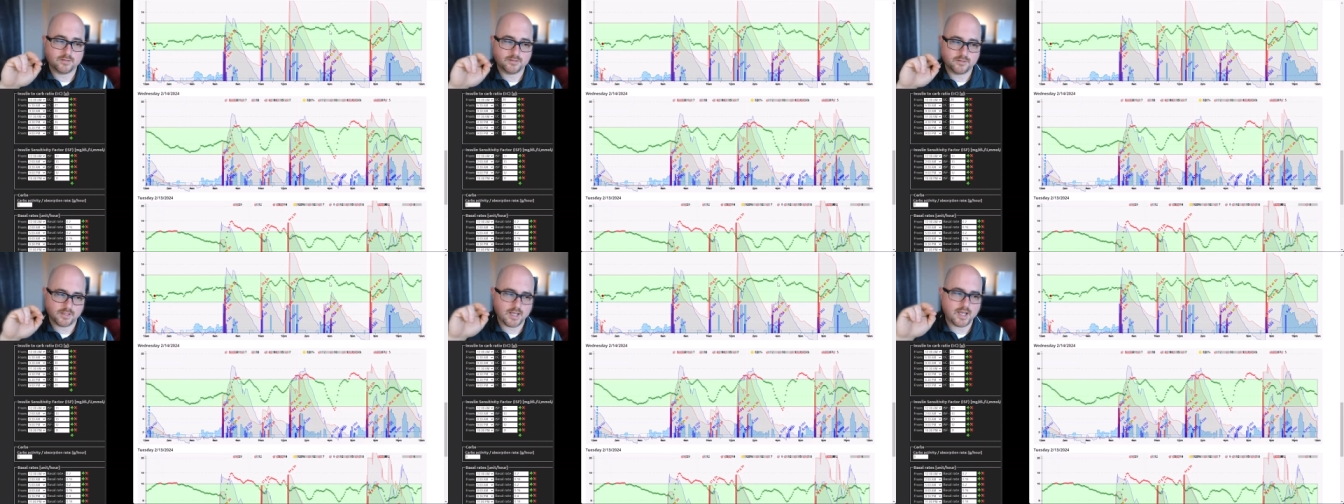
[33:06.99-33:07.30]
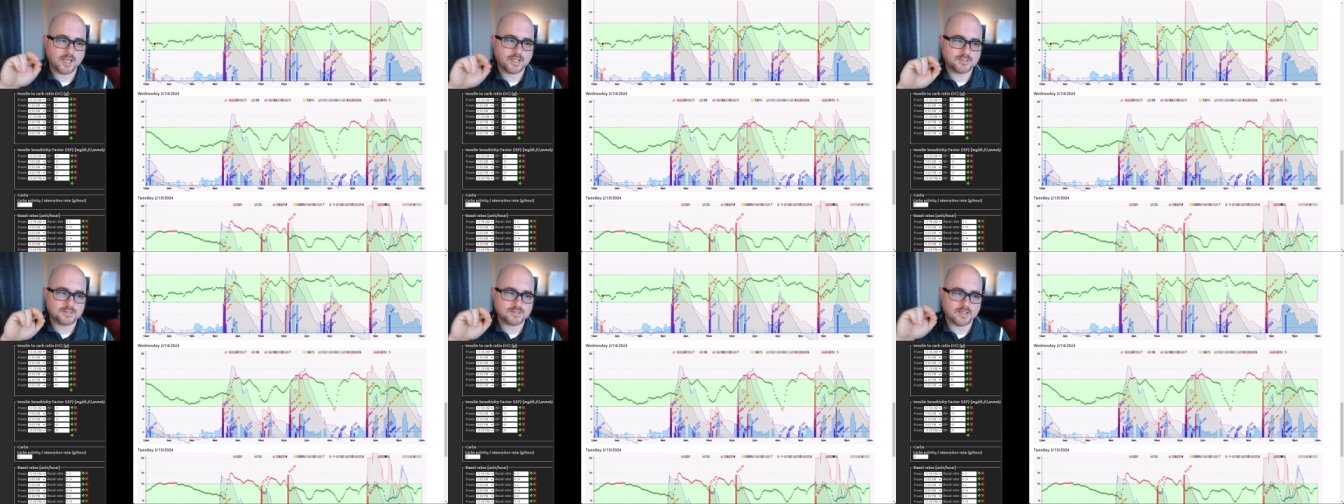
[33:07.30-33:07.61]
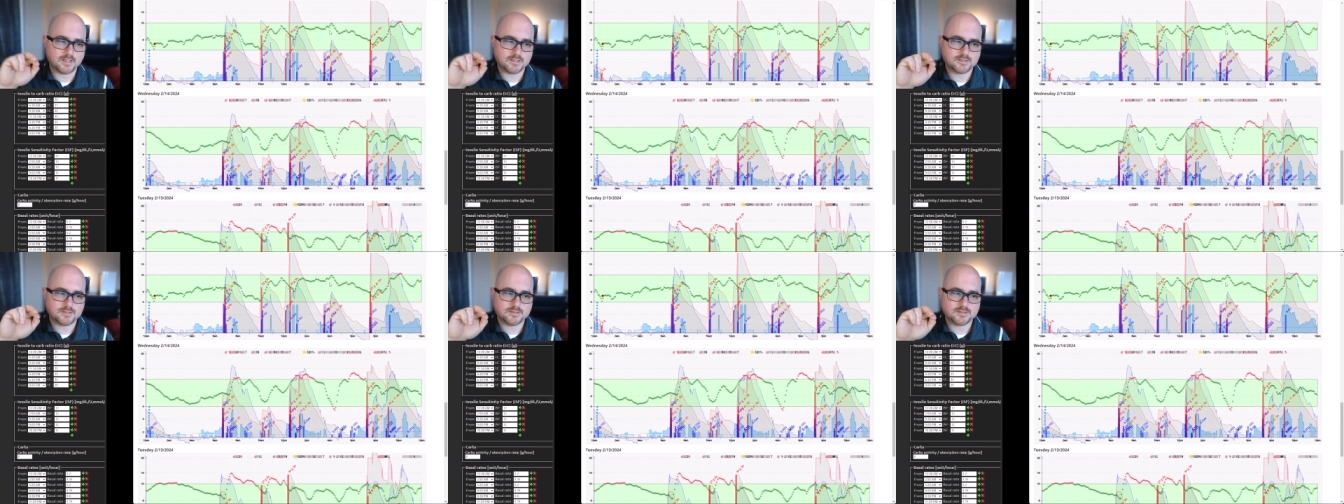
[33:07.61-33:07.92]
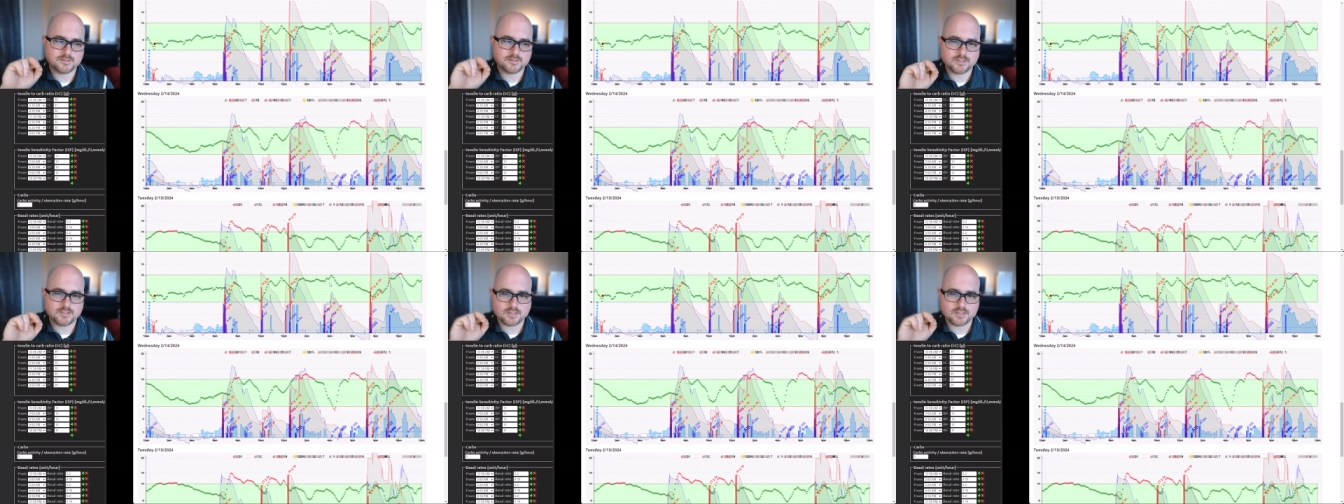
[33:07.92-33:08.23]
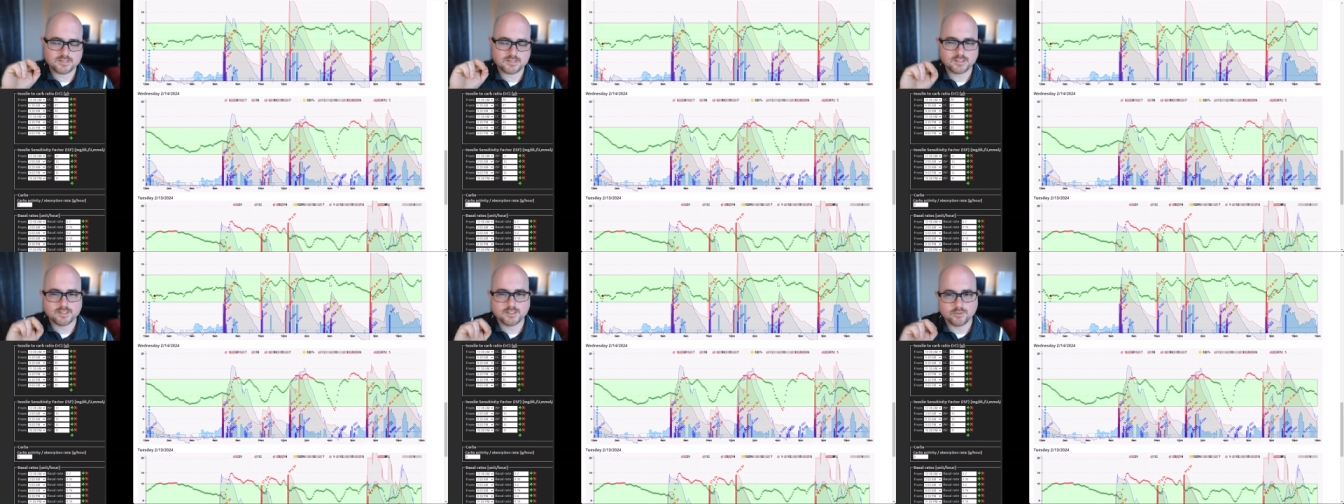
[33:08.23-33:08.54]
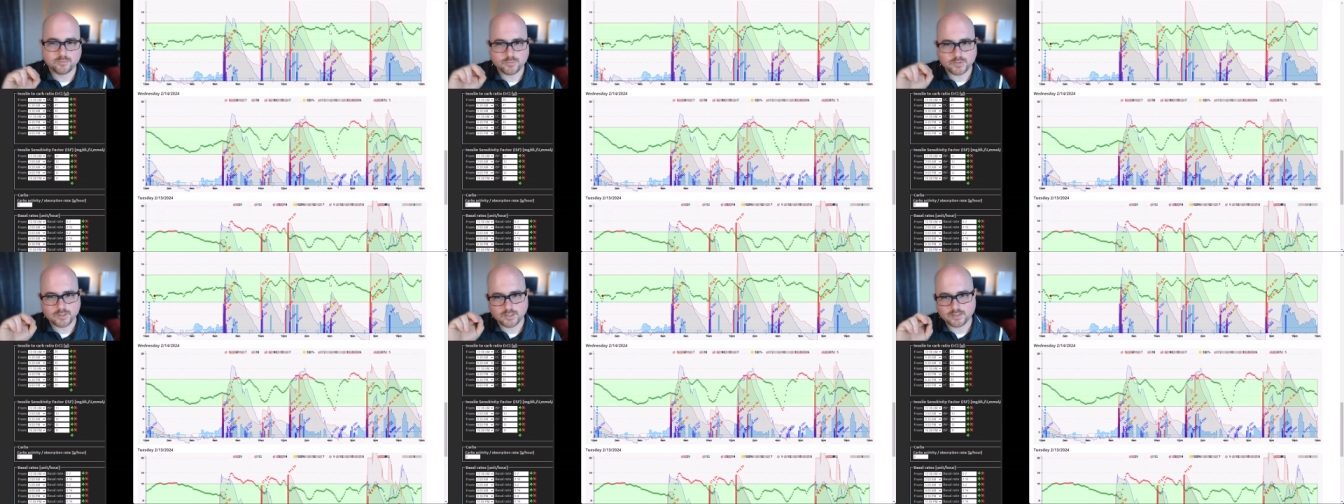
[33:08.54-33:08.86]
on the high sides just a
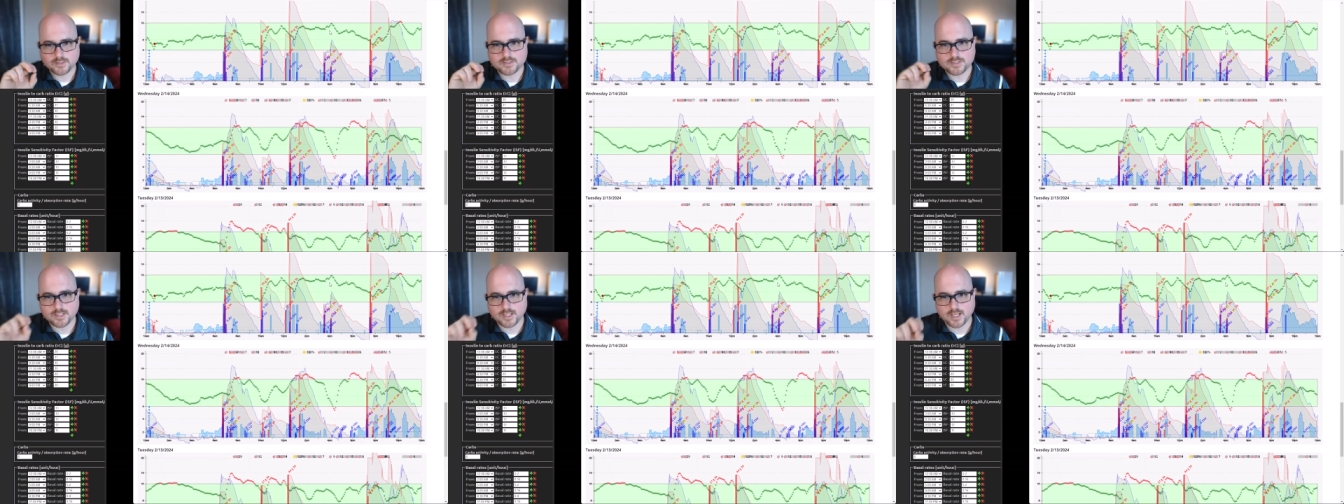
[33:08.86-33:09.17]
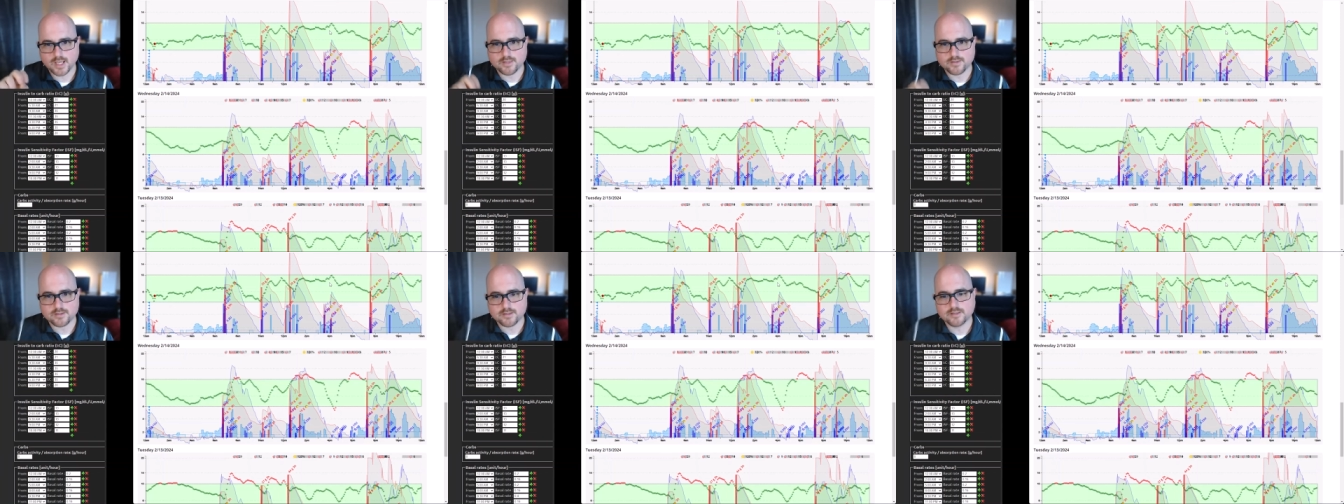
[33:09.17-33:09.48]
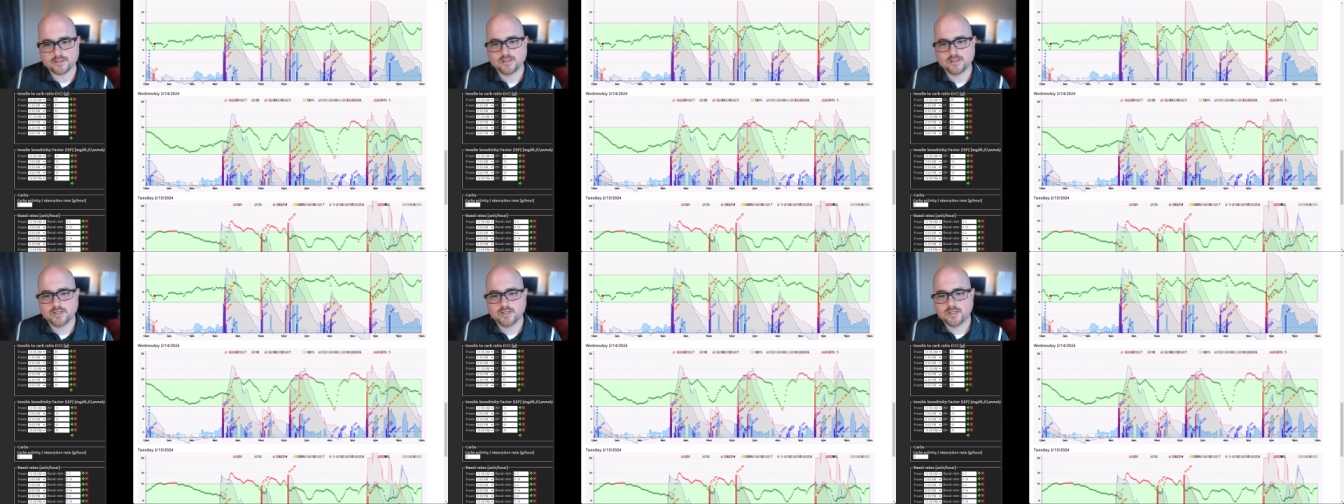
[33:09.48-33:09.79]
little bit together,